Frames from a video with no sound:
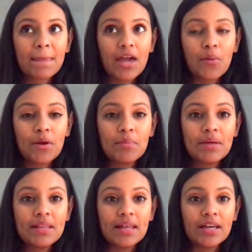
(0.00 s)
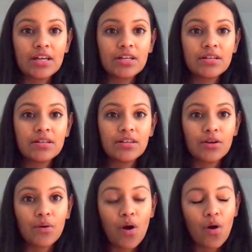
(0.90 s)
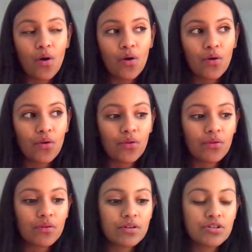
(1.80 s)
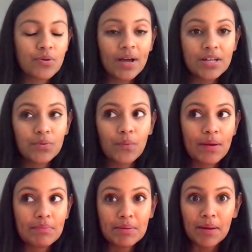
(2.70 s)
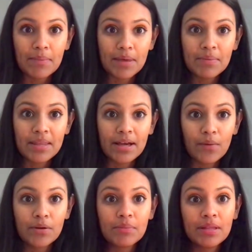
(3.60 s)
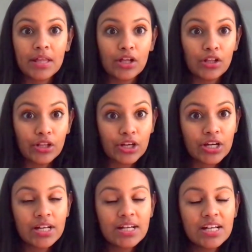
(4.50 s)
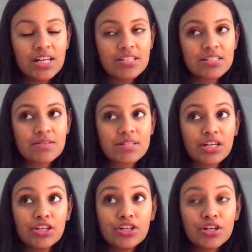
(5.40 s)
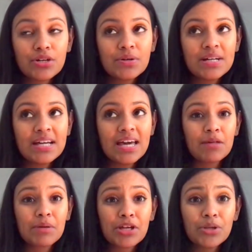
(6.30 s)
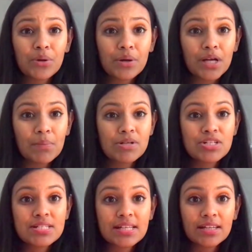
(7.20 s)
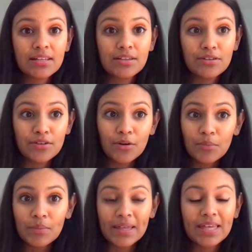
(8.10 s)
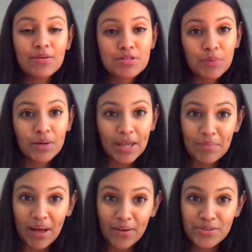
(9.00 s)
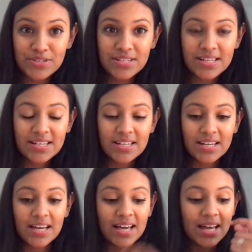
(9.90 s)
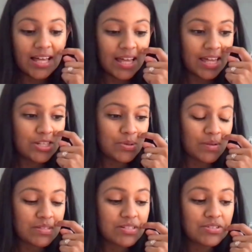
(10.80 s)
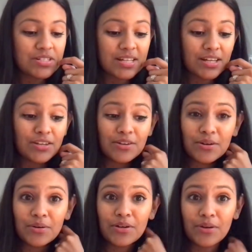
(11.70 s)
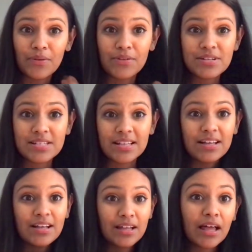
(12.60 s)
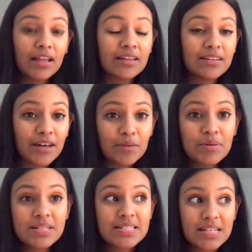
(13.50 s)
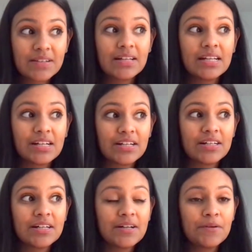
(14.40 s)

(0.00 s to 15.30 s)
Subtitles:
I don't want to be like, you know, all drugged and meet my baby. Like I want to be like alert. So I was like, no. I'm like, can you hurry up? And she's like, no. Like he was born 8 pounds and 2 ounces. So she's like, no, you know, there's a lot of bit of tearing here.